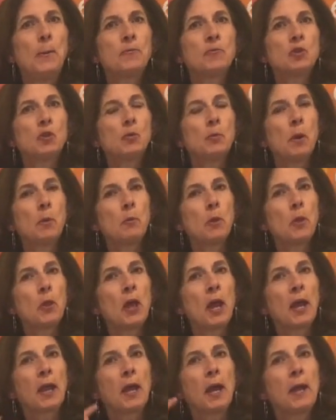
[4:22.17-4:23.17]
Do you remember
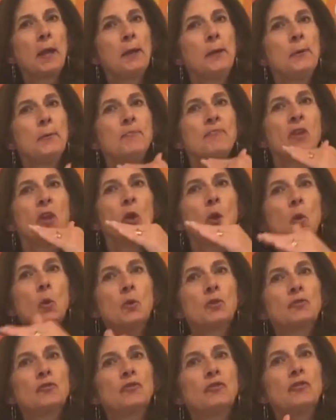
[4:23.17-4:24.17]
that guy who
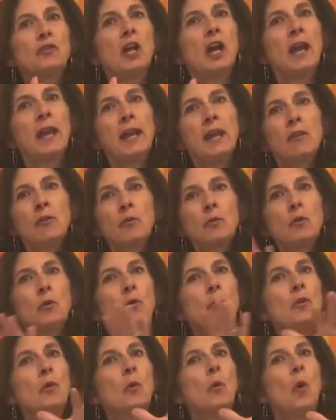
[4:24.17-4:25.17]
was flying
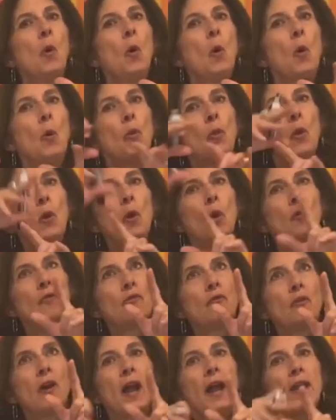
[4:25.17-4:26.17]
through the, the
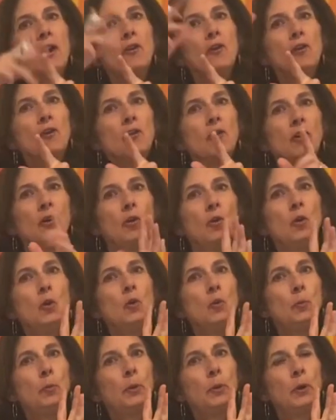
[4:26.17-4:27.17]
fire
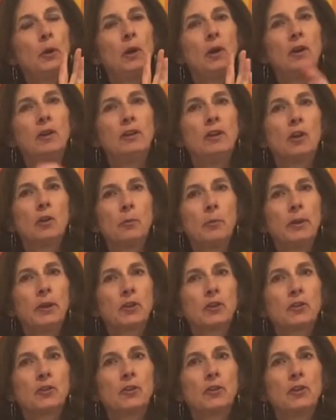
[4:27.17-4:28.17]
hoop in our
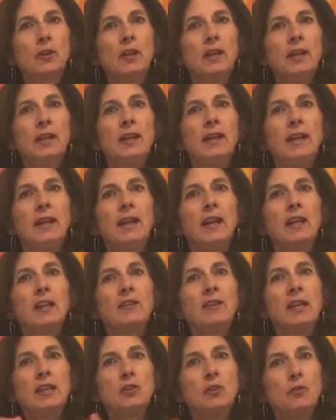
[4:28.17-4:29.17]
picture? And
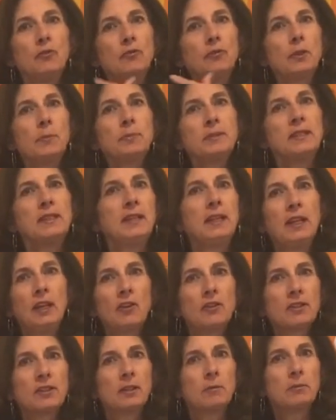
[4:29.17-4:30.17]
they do flips in the
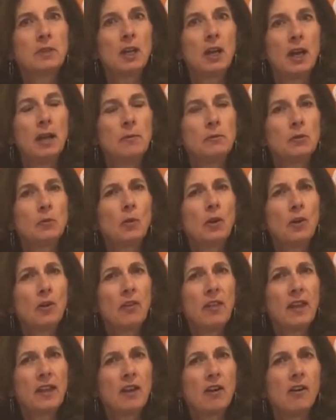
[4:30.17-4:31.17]
air sometimes. What are
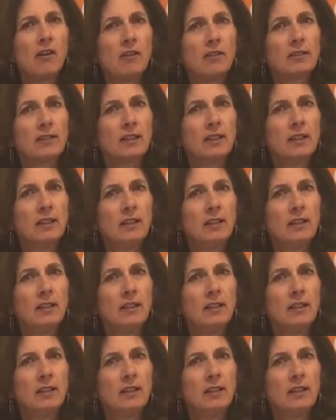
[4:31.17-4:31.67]
they called?